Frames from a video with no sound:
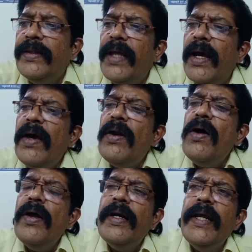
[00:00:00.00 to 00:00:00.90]
There
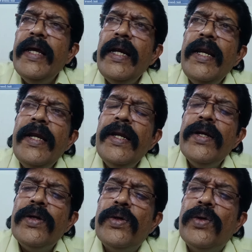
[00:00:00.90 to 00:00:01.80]
are nearly
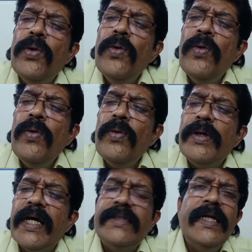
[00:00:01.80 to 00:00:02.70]

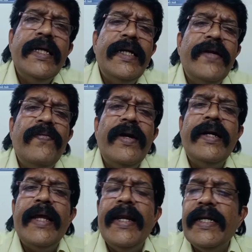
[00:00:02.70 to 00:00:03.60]
24
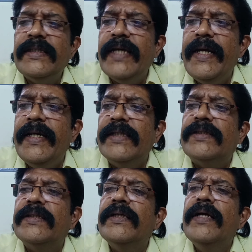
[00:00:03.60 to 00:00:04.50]
different
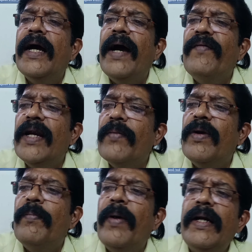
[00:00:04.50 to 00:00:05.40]
NSAIDs
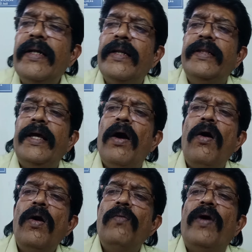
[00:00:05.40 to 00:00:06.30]
available, but they
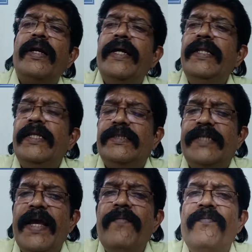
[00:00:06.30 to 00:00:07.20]
all work in the
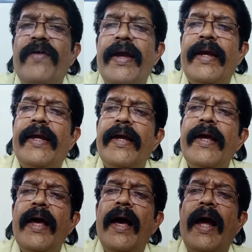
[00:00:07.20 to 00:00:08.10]
same way,
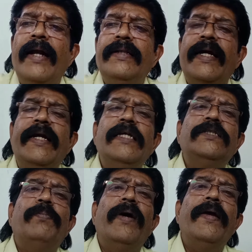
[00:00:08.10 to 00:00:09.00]
and that
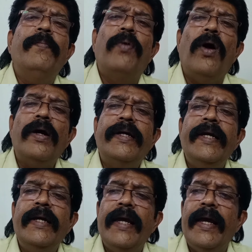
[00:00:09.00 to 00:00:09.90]
is by
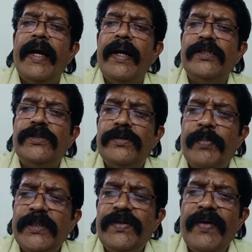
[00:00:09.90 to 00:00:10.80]
blocking a
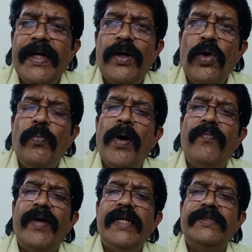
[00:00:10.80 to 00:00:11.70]
specific group
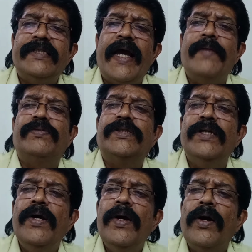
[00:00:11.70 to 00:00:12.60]
of enzymes
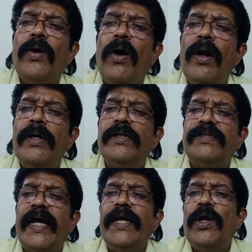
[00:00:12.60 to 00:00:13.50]
called
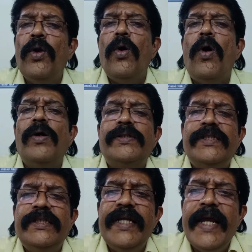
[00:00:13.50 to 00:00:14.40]

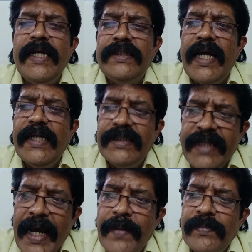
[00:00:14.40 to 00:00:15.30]
cyclooxygenase
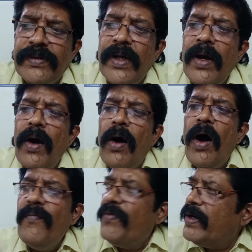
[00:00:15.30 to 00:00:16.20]
enzymes,
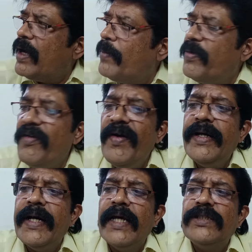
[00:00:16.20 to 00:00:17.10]
often
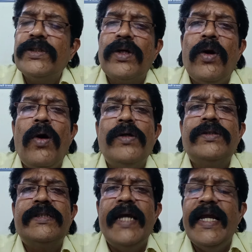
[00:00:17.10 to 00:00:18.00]
abbreviated as
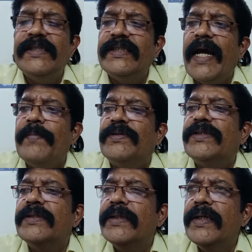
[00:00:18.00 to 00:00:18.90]
COX
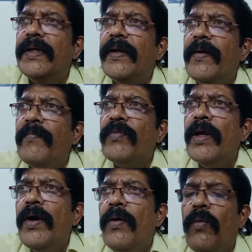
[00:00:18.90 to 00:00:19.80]
enzymes.
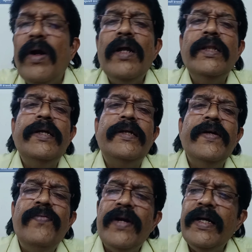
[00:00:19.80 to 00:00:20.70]
What are the
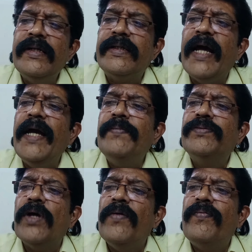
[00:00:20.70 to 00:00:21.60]
different
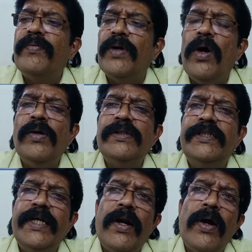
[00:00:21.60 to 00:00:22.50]
types of
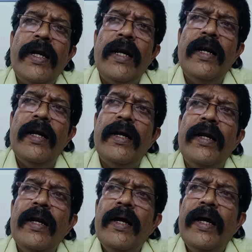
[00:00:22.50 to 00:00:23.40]
non-steroidal
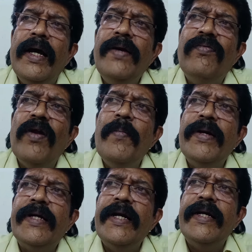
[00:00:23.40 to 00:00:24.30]

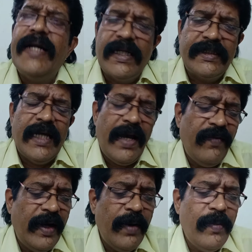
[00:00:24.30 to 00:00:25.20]
inflammatory drugs
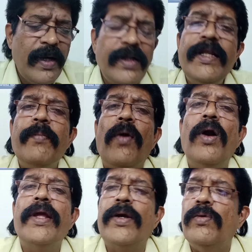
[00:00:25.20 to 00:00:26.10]
available in the
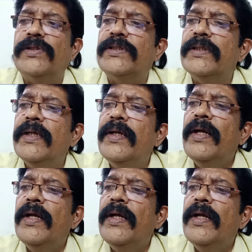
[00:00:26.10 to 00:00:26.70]
molecules?